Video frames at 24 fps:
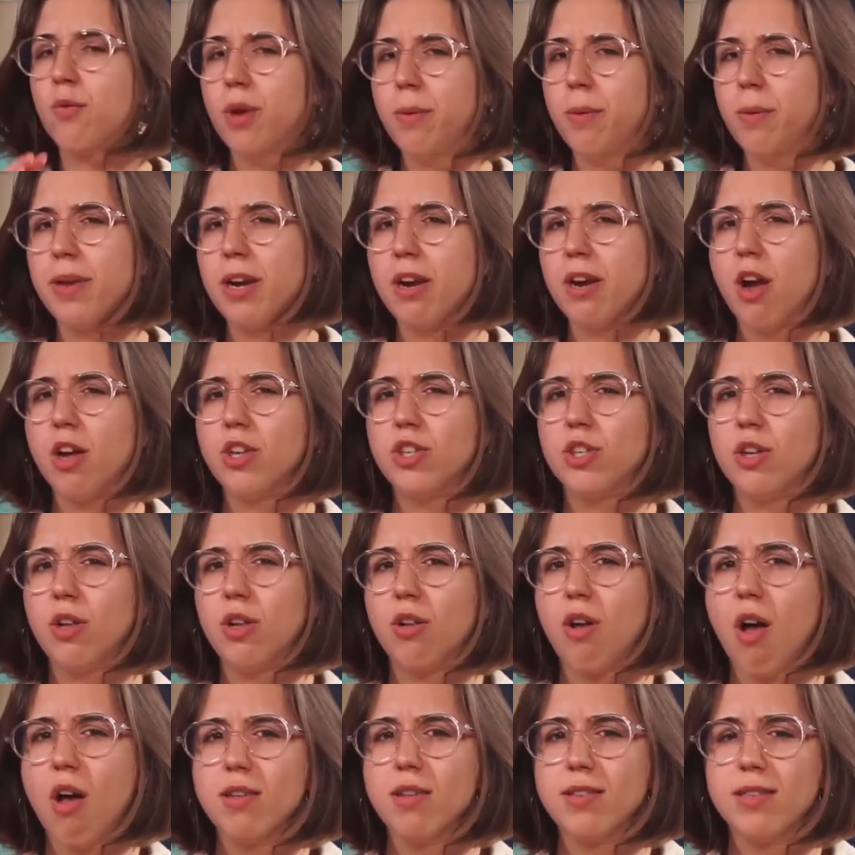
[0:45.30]
Green
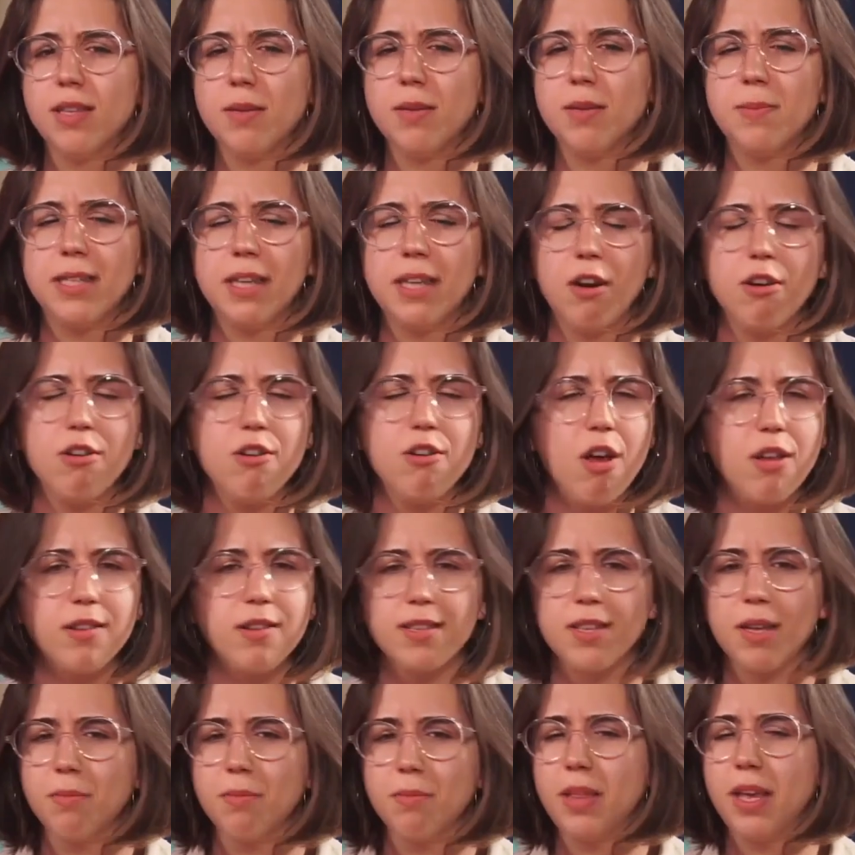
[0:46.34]
pedagogical concepts are
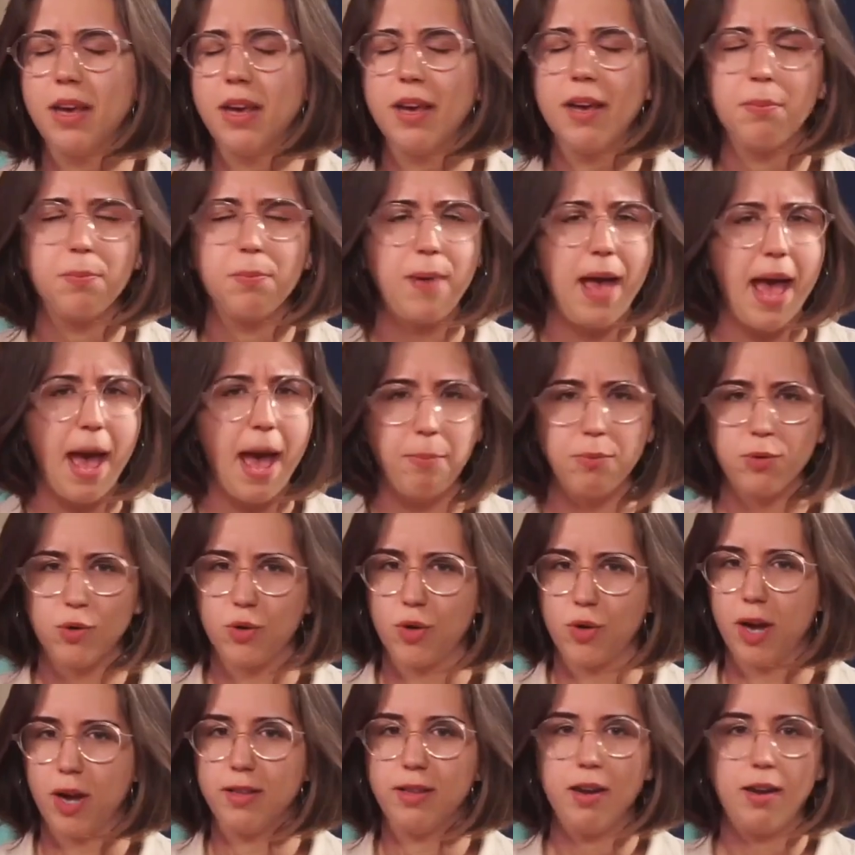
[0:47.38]
not something
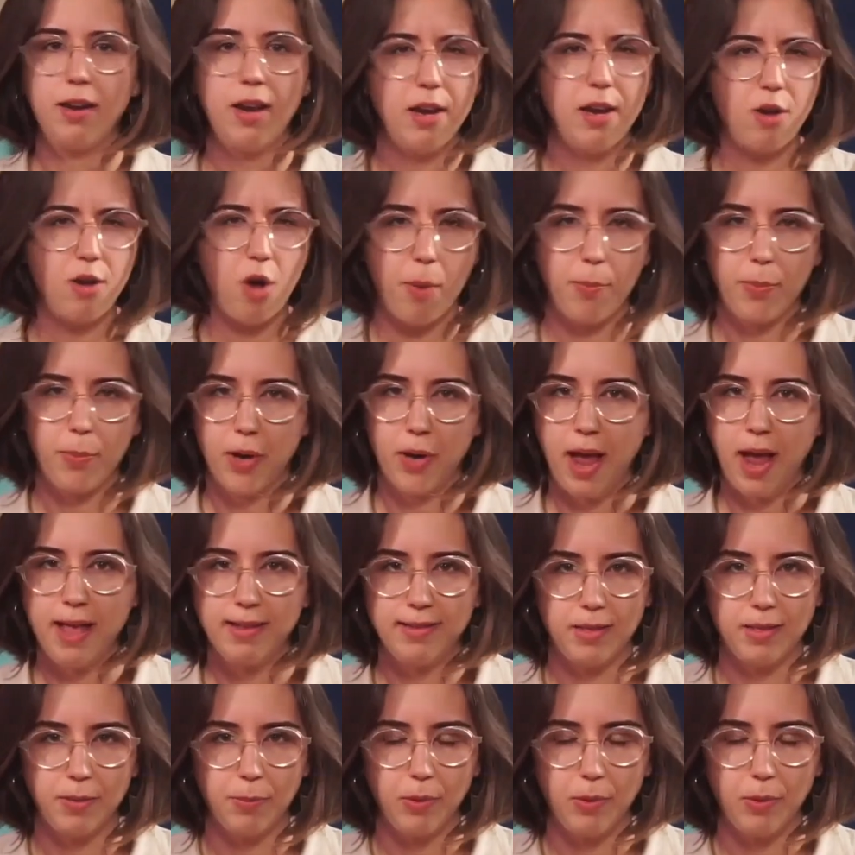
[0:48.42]
abstract and
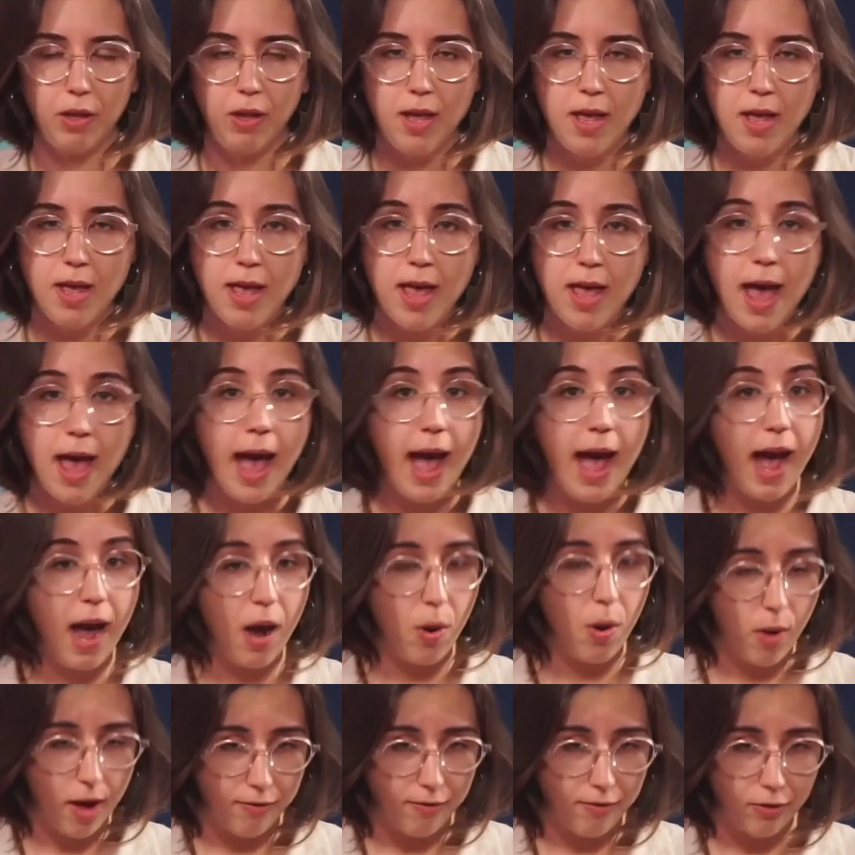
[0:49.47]
incomprehensible.
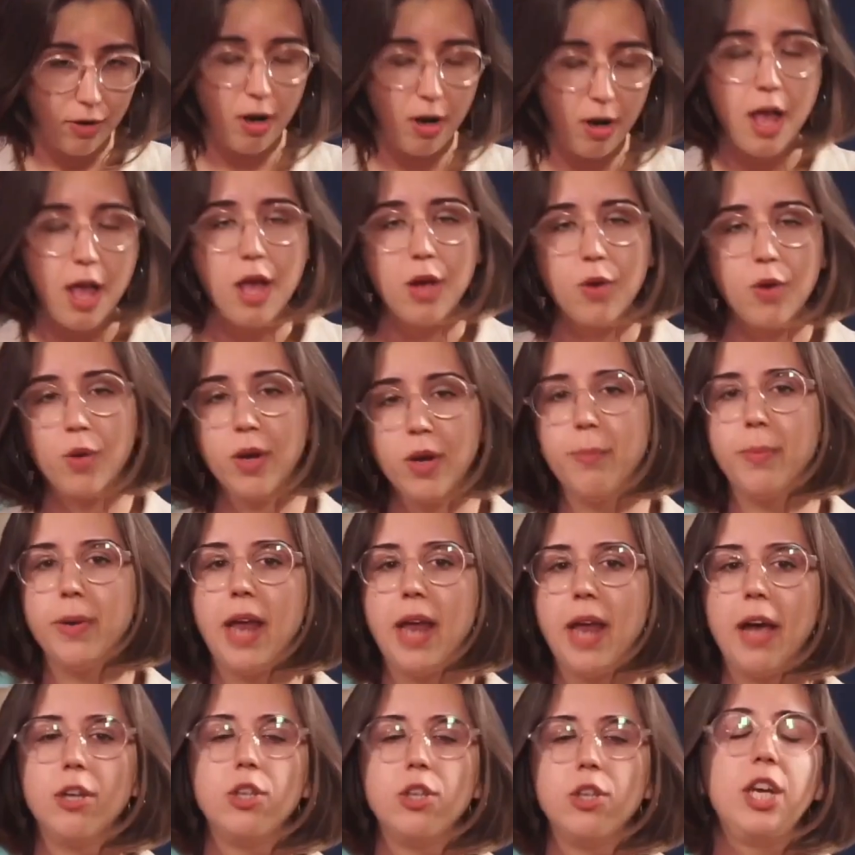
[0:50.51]
However, green
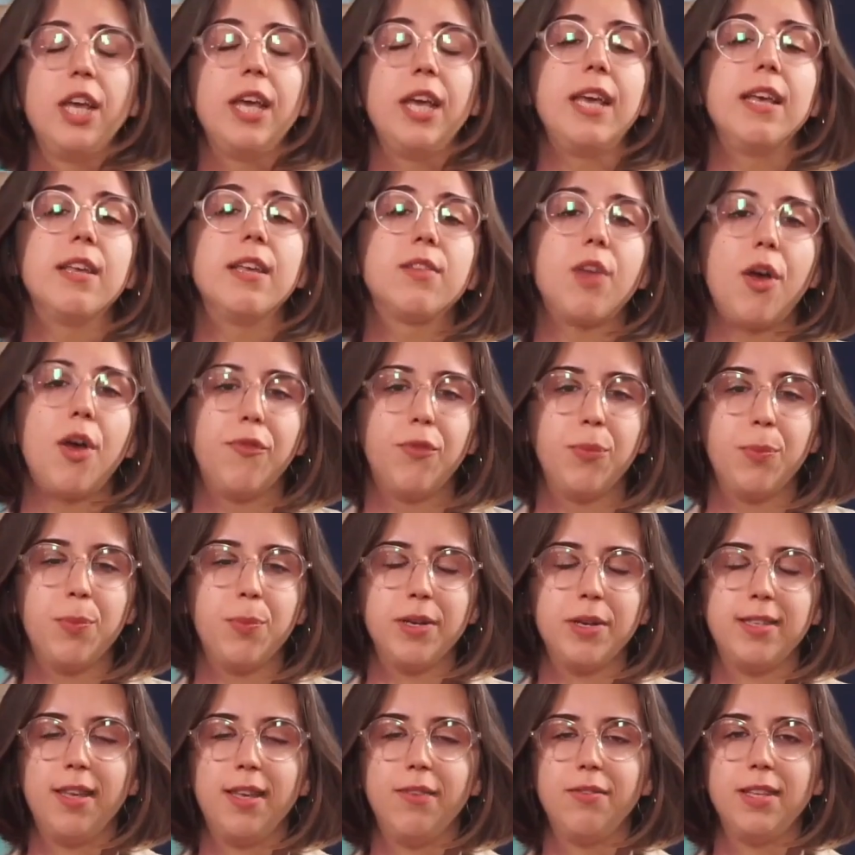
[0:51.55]
pedagogy is often
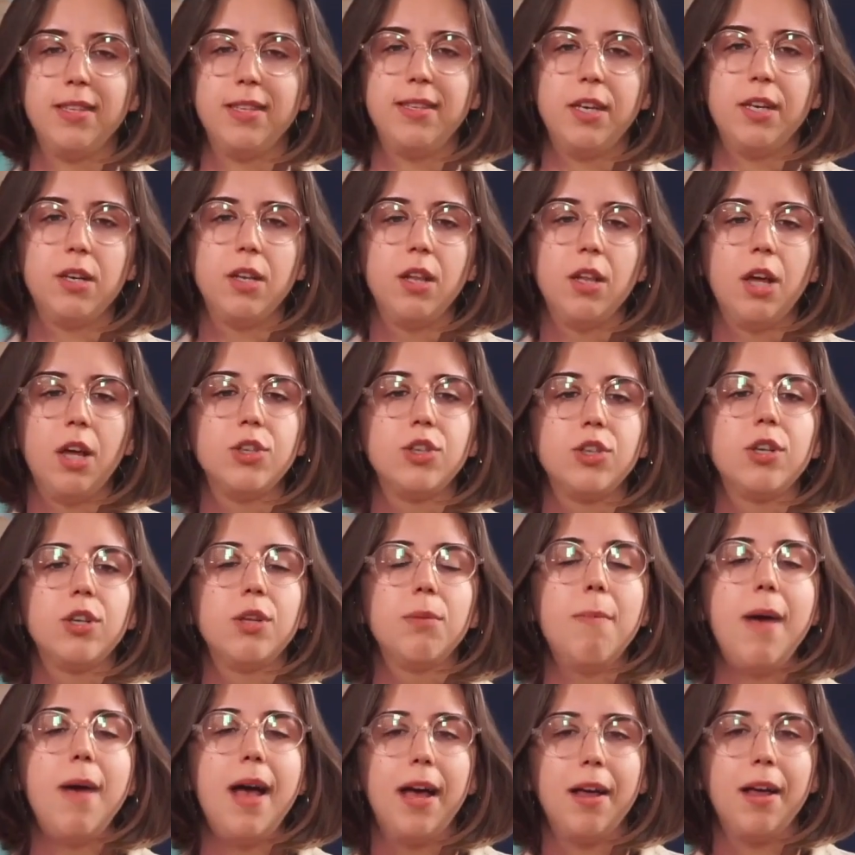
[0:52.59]
perceived as
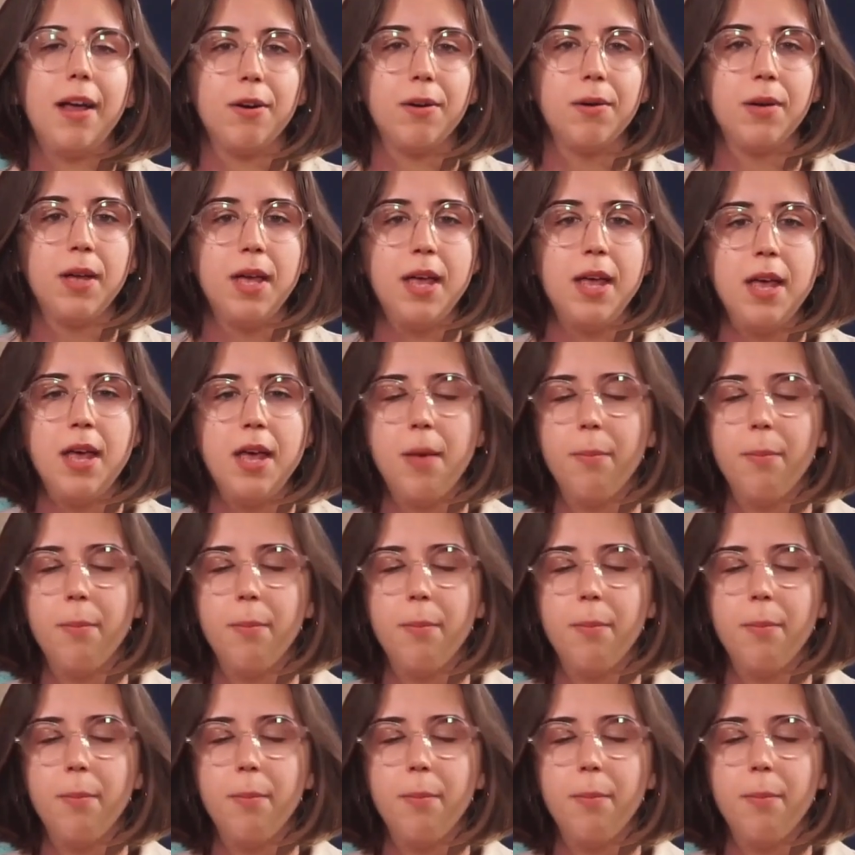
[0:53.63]
ecological matter,